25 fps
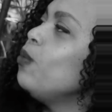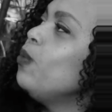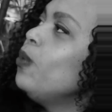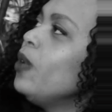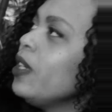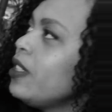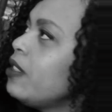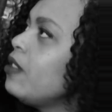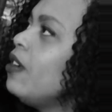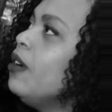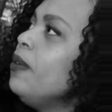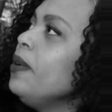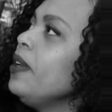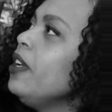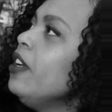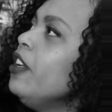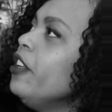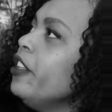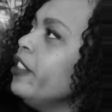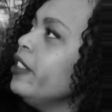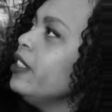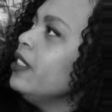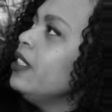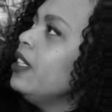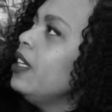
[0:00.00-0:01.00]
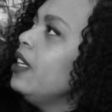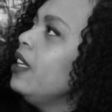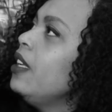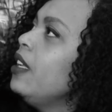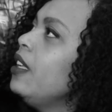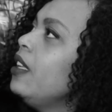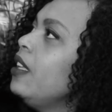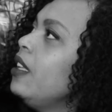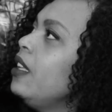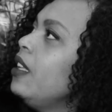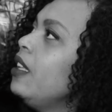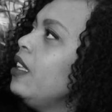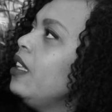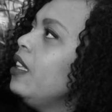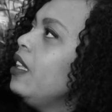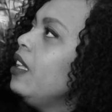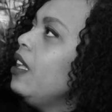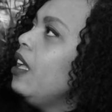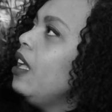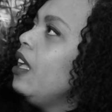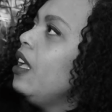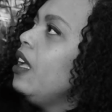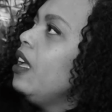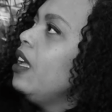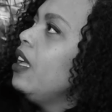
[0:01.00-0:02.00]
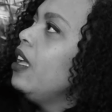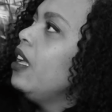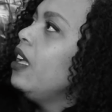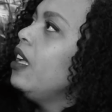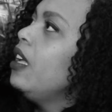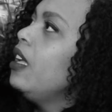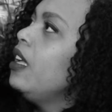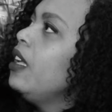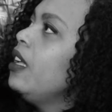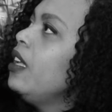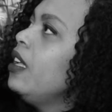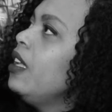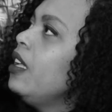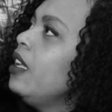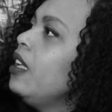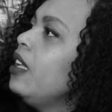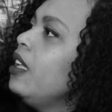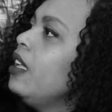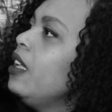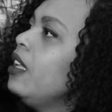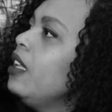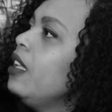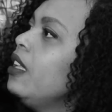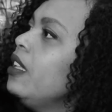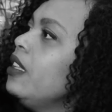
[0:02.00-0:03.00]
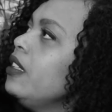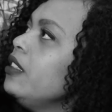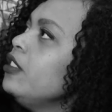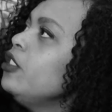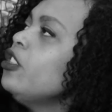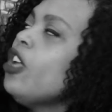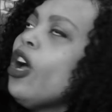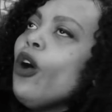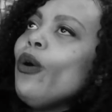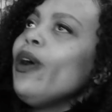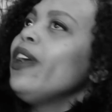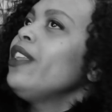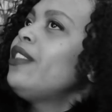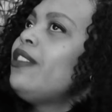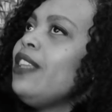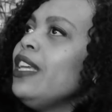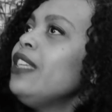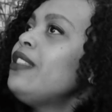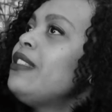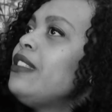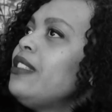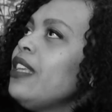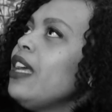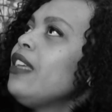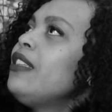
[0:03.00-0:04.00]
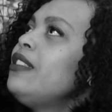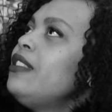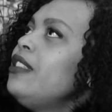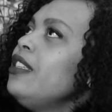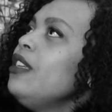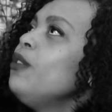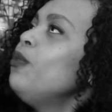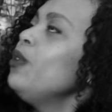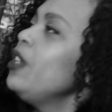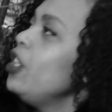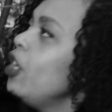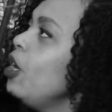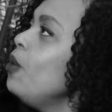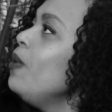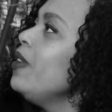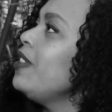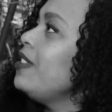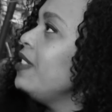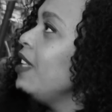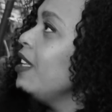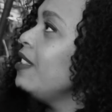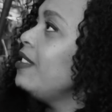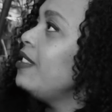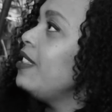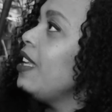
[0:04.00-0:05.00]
Yeah. What's going on? Deeply, deeply, heavily. I know it's not sexy. No, it is sexy. You know what's not